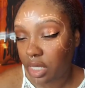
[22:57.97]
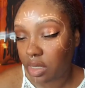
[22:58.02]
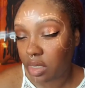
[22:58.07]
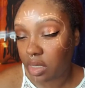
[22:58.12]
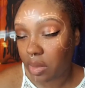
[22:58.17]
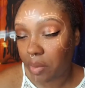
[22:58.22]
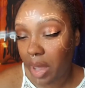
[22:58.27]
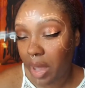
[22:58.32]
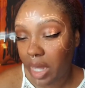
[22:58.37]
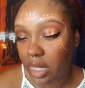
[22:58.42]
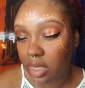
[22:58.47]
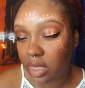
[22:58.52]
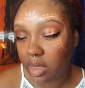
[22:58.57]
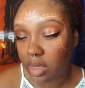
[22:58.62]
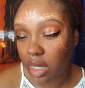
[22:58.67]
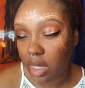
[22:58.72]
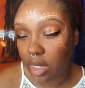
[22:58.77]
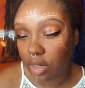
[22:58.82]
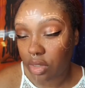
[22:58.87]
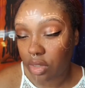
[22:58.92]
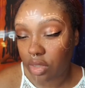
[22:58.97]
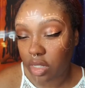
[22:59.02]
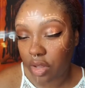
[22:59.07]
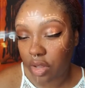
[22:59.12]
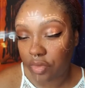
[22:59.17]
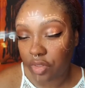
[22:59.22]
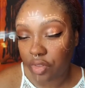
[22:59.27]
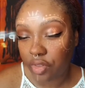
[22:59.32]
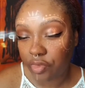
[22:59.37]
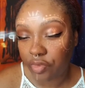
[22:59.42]
somatic cells
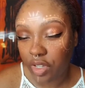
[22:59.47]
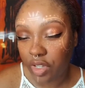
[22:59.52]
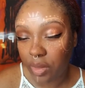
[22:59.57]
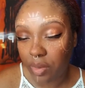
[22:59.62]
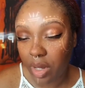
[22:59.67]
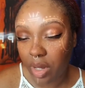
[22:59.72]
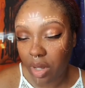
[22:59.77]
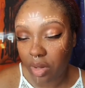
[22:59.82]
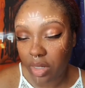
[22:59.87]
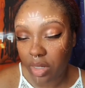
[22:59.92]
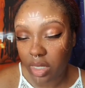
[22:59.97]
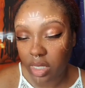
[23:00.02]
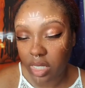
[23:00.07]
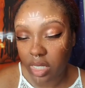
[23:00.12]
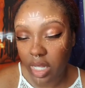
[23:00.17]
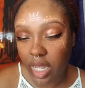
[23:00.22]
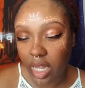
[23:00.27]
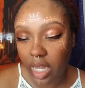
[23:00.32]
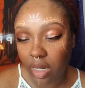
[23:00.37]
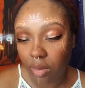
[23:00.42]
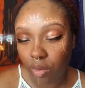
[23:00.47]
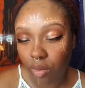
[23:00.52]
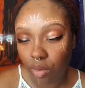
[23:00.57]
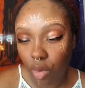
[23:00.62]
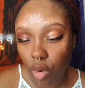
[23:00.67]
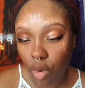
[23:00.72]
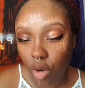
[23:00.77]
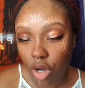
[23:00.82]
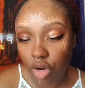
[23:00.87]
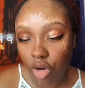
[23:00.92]
of the female contain more